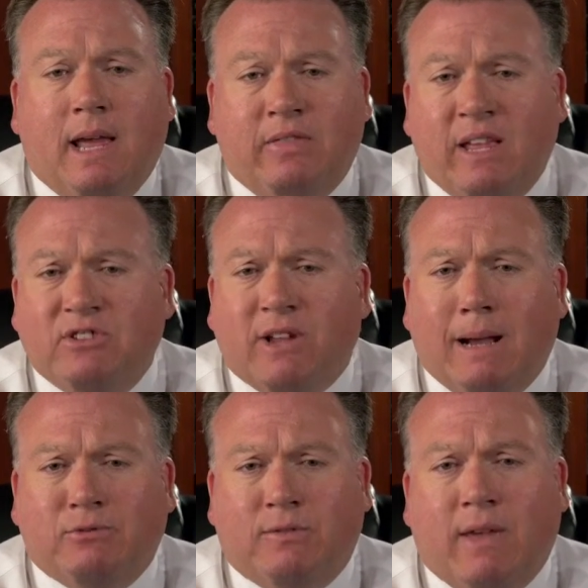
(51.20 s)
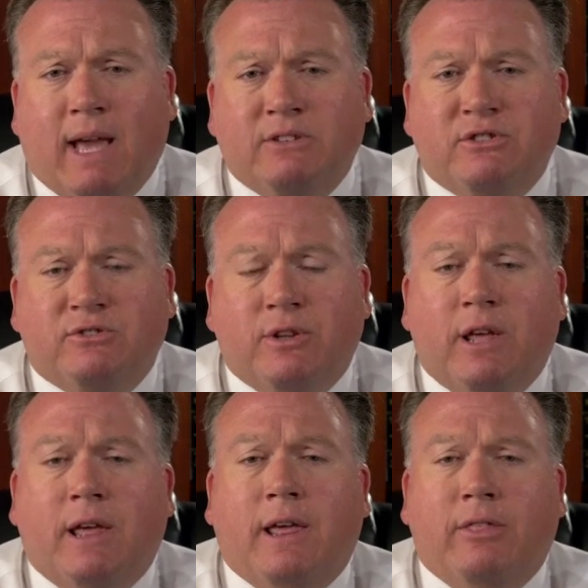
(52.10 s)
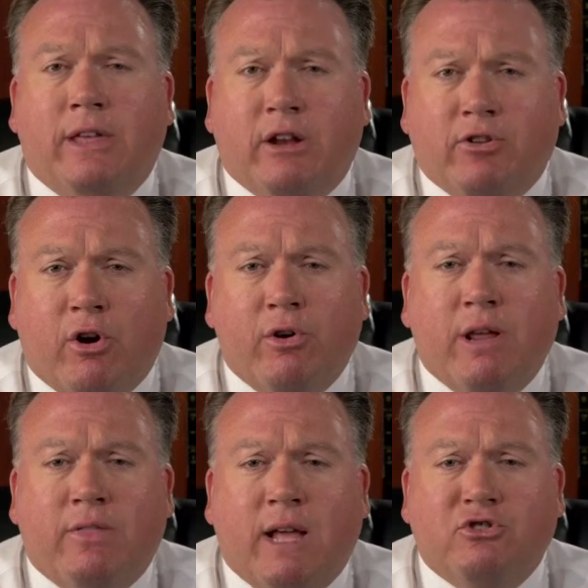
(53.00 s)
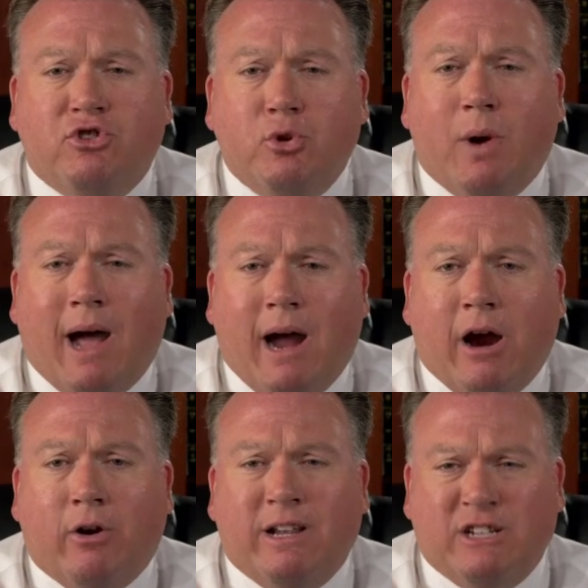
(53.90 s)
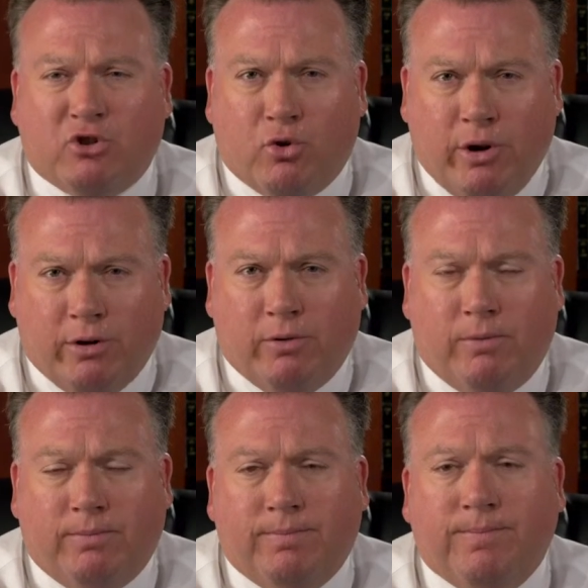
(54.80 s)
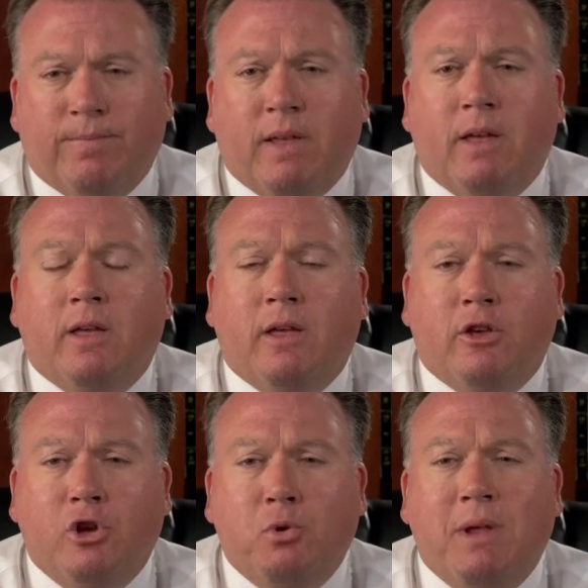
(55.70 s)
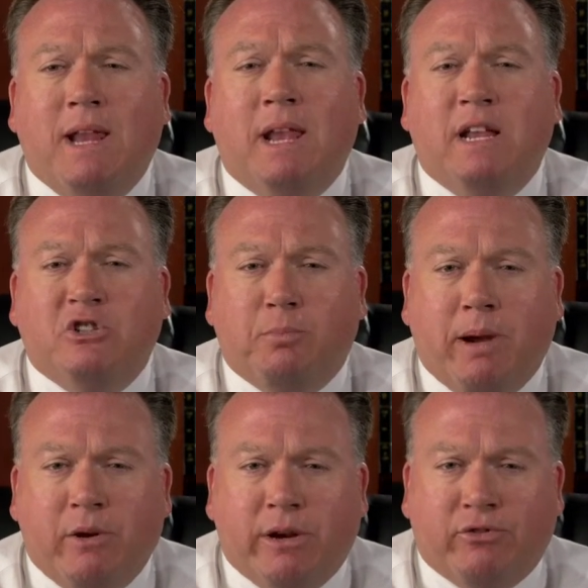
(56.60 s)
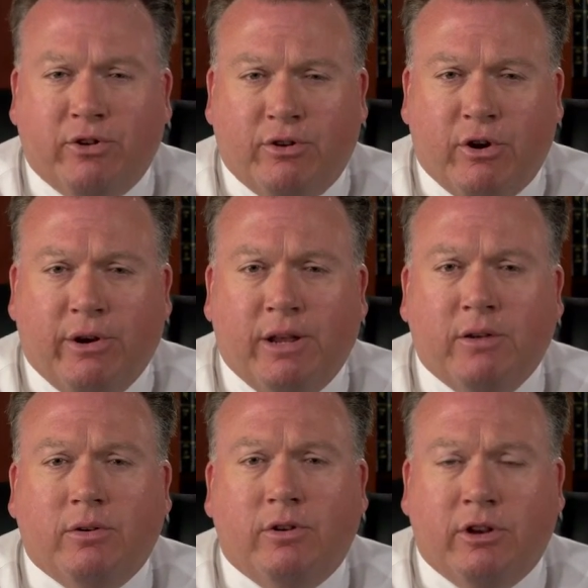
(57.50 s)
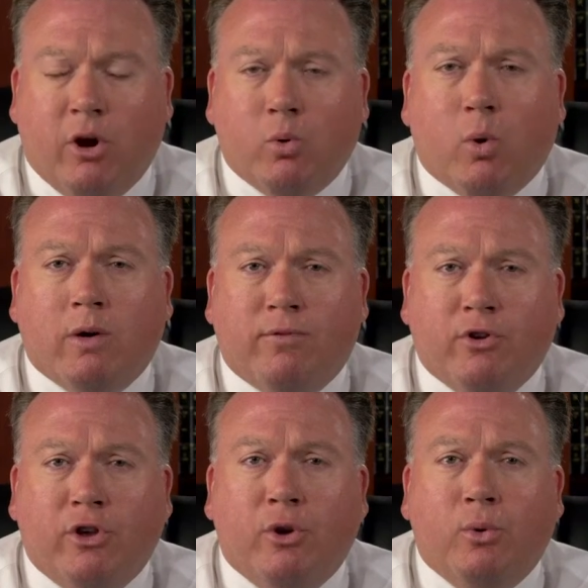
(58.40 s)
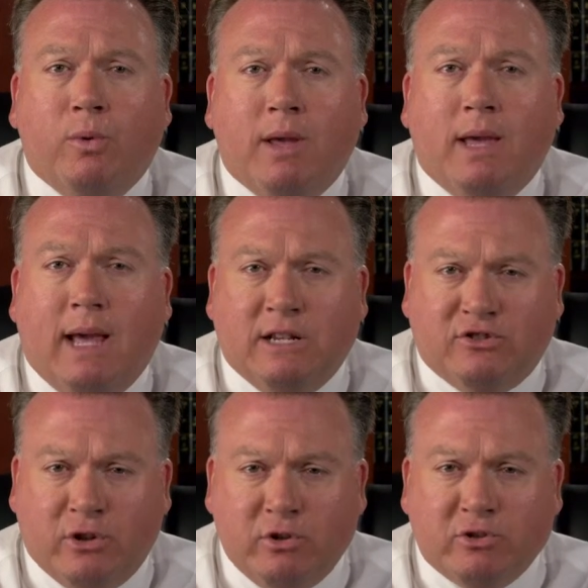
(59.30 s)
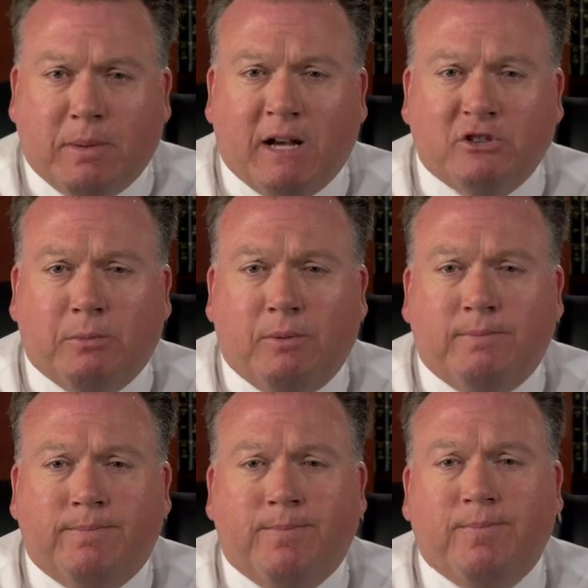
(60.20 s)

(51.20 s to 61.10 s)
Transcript: In these types of cases, the attorney that you hire is critical. You need an experienced attorney to go to work for you as soon as possible.